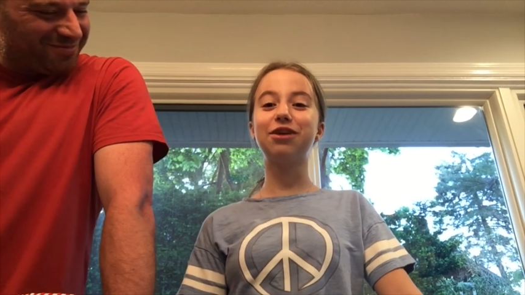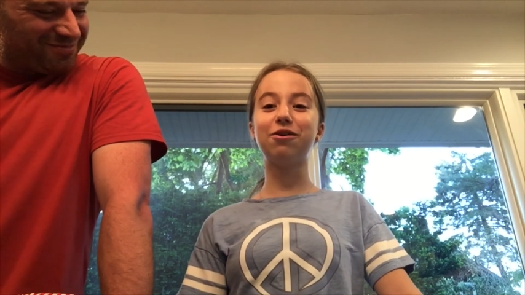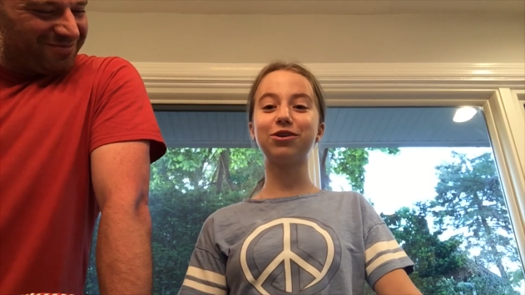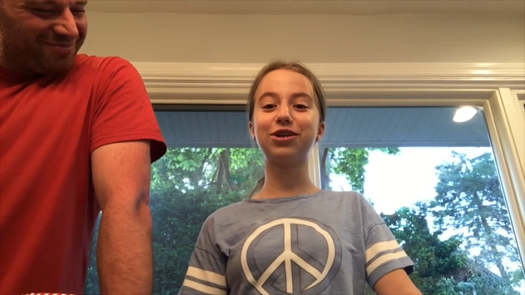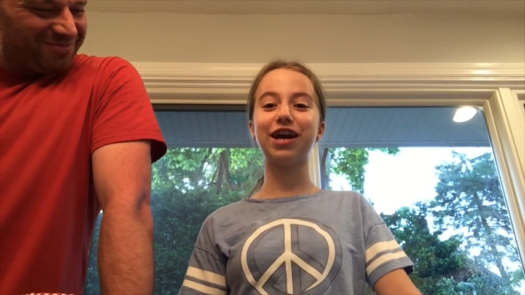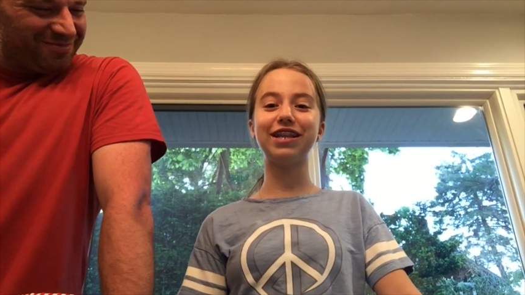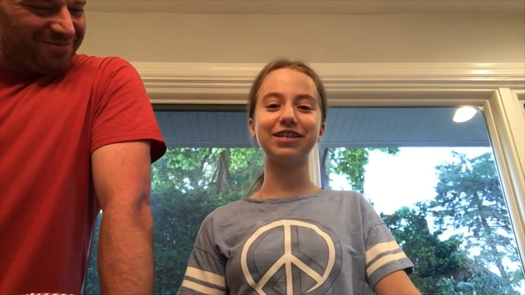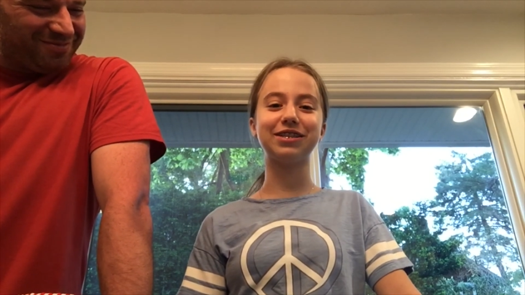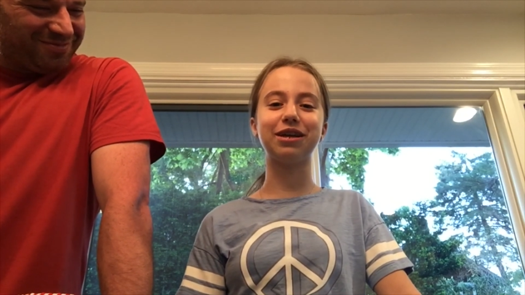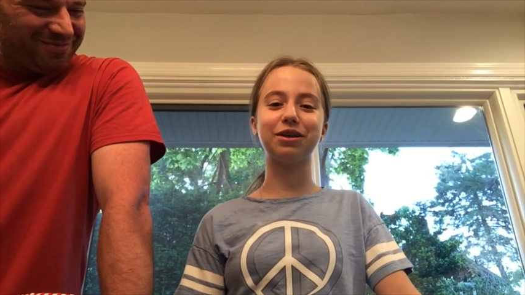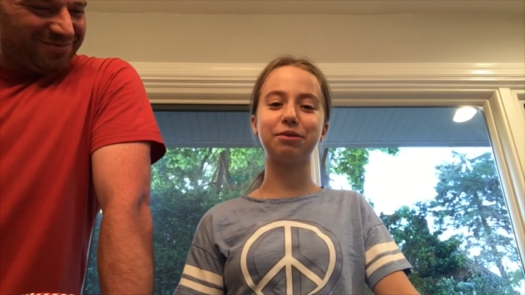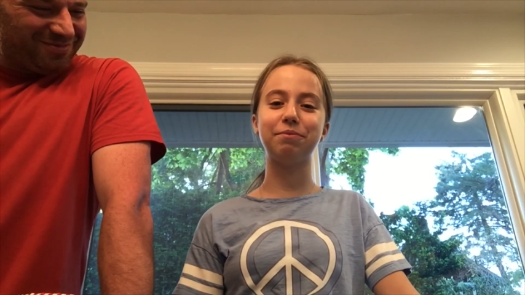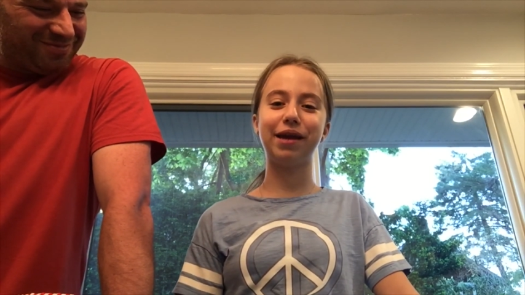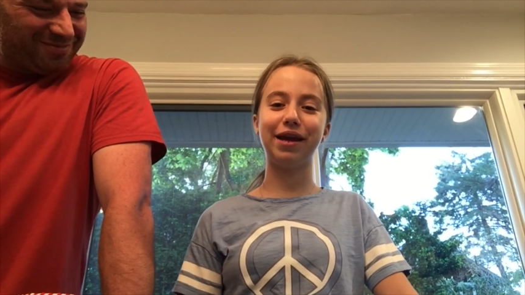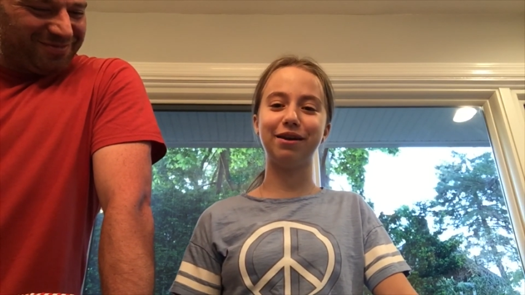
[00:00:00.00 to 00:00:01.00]
Speaker 1: Don't try this on
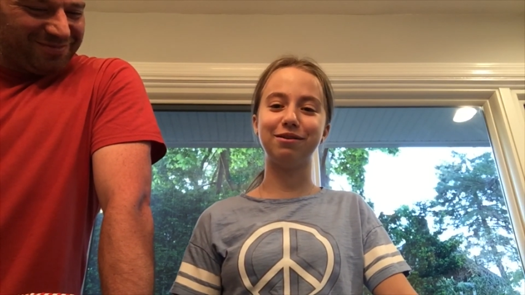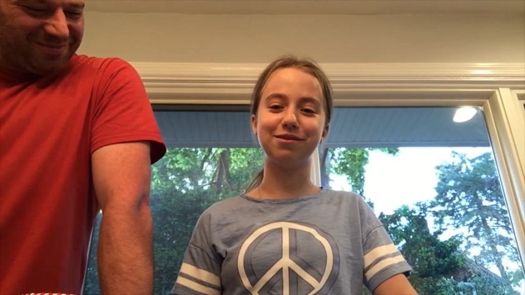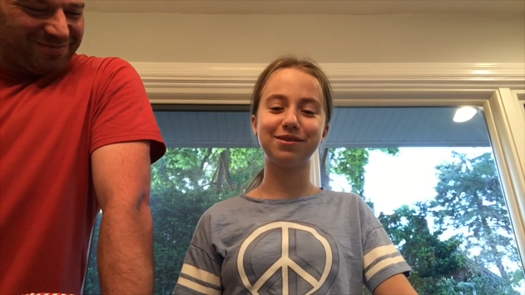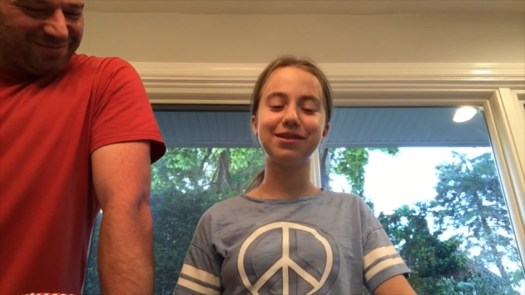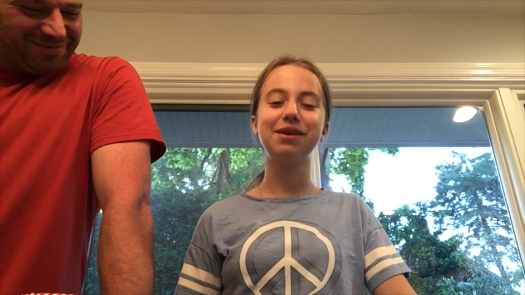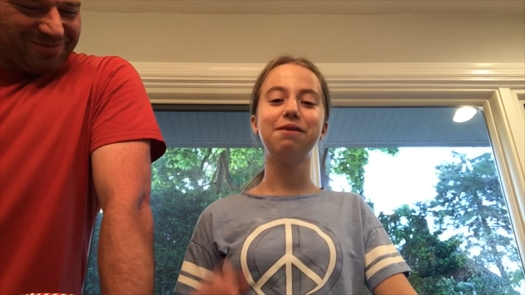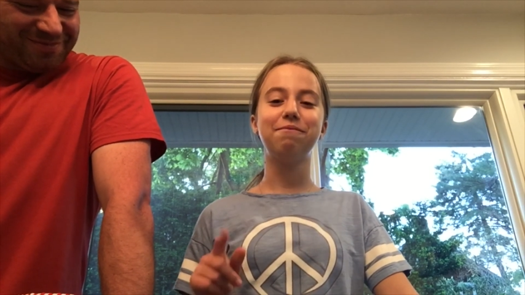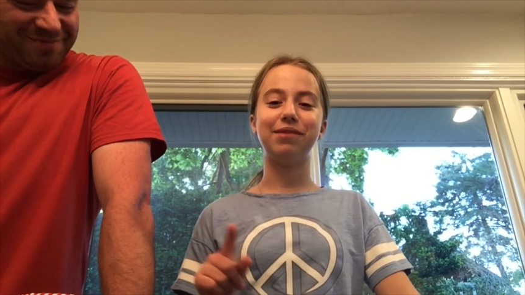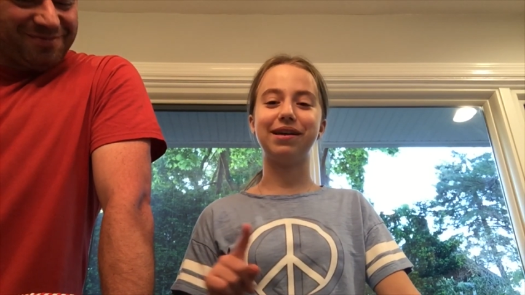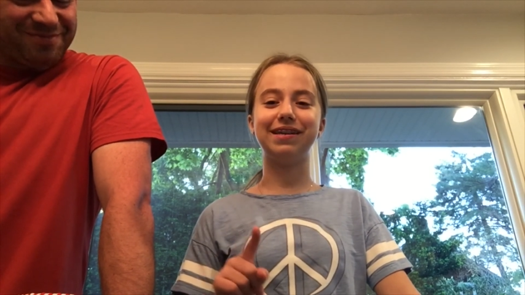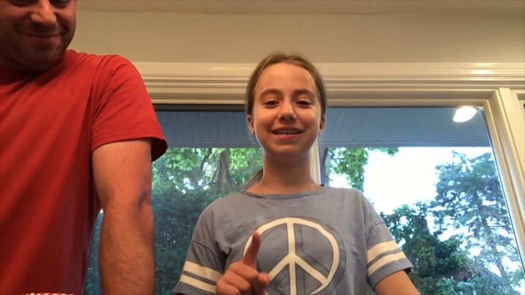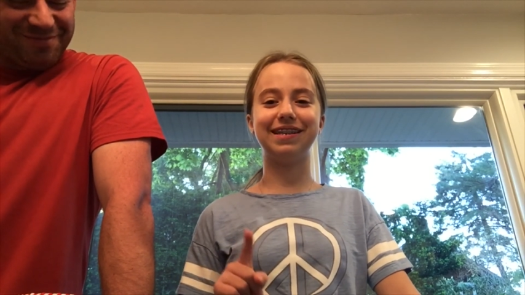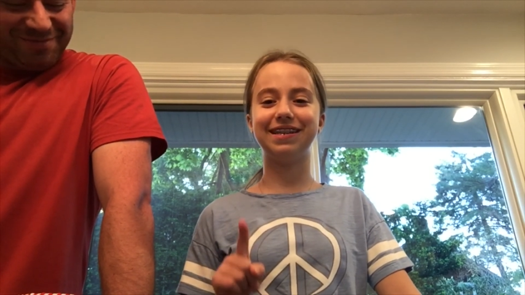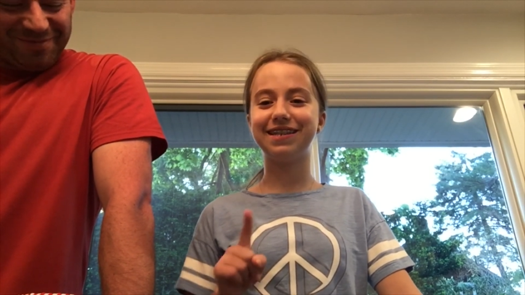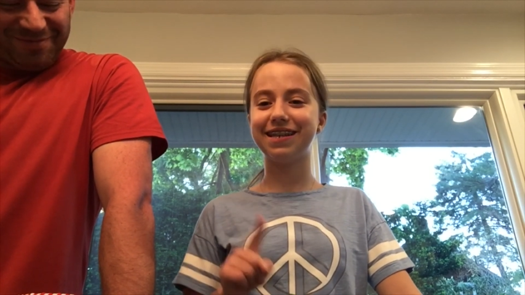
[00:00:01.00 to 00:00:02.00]
tomatoes
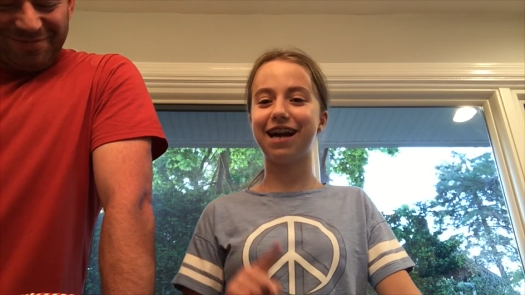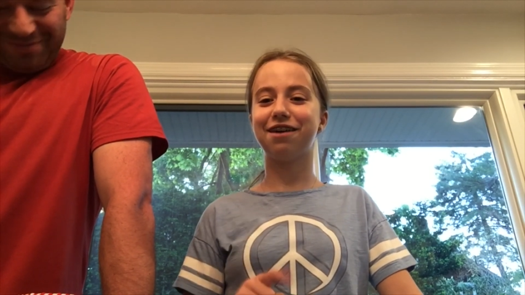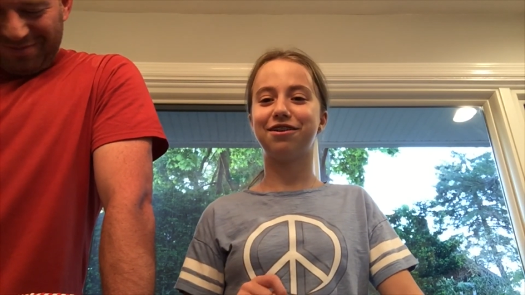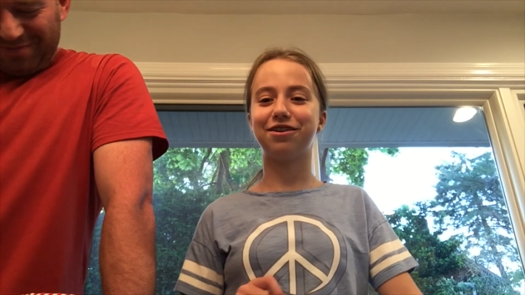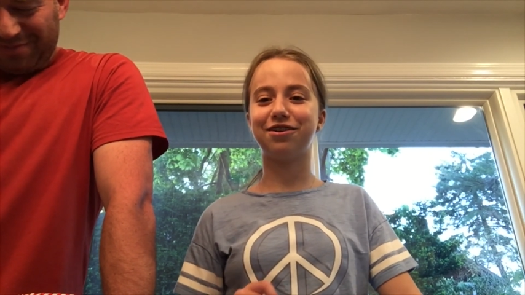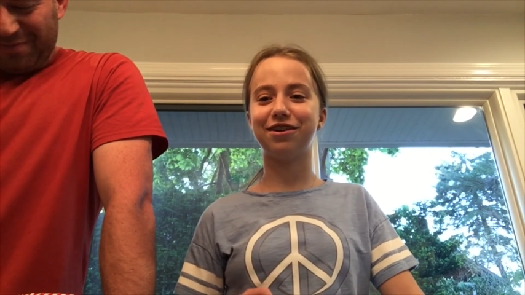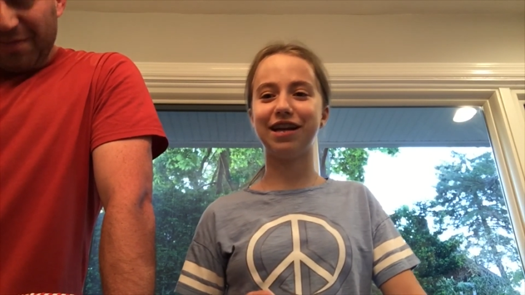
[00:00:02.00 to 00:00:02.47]
because it's not going to